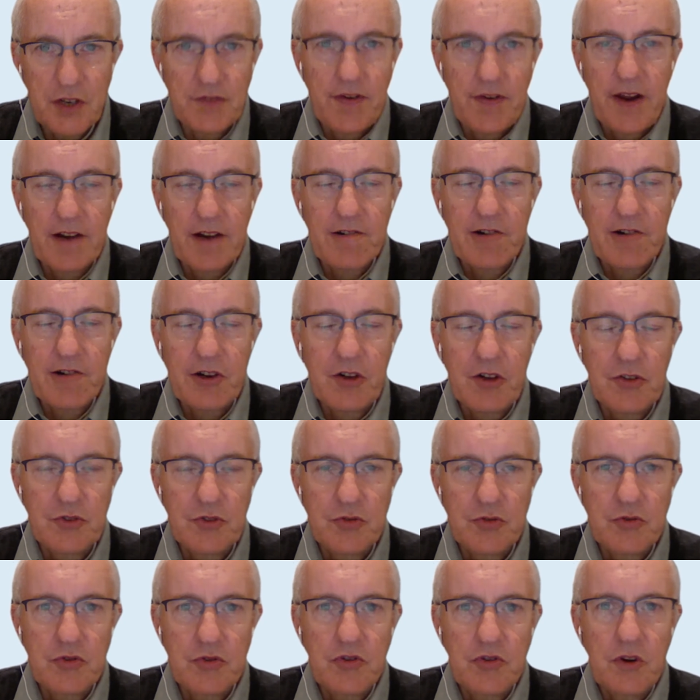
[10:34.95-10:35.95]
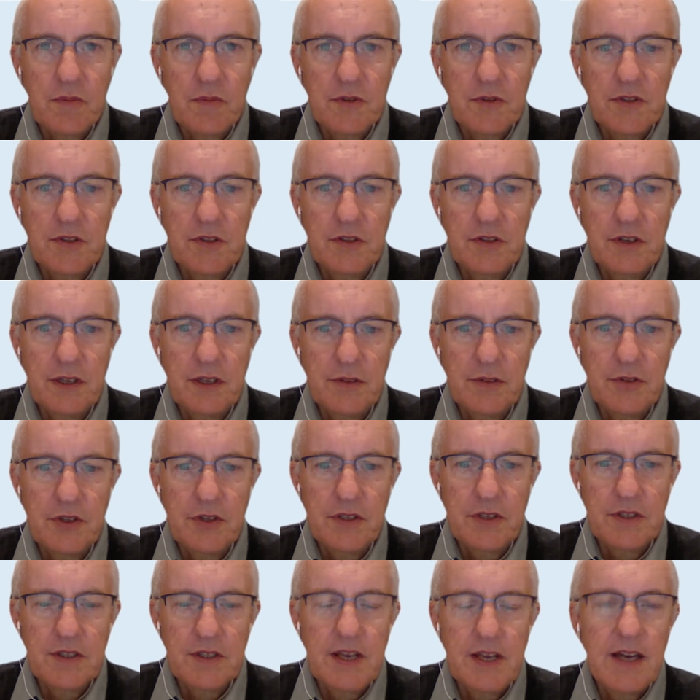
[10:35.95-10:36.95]
for agricultural crops to deliver
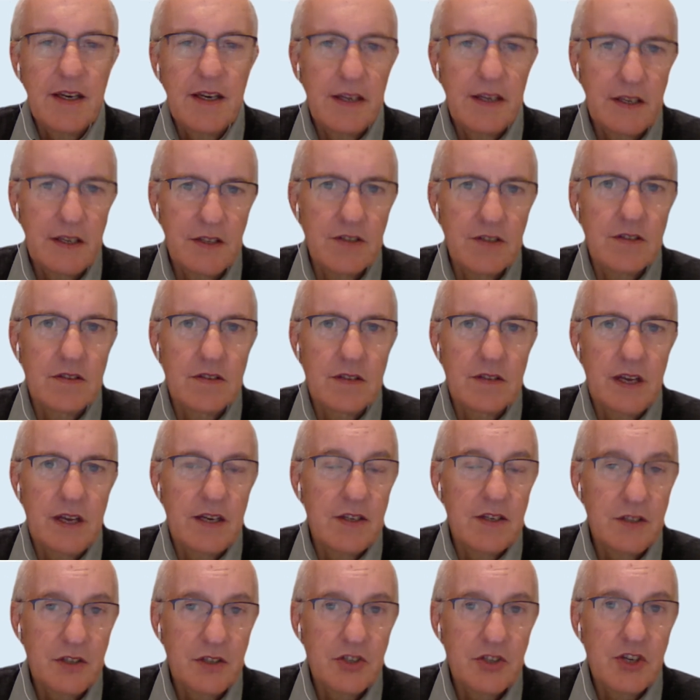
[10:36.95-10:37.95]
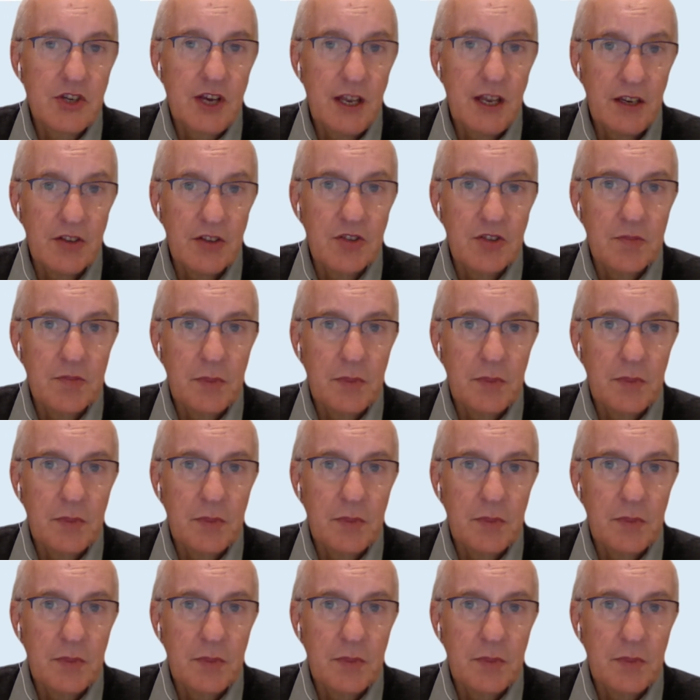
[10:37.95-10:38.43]
this, that is the challenge,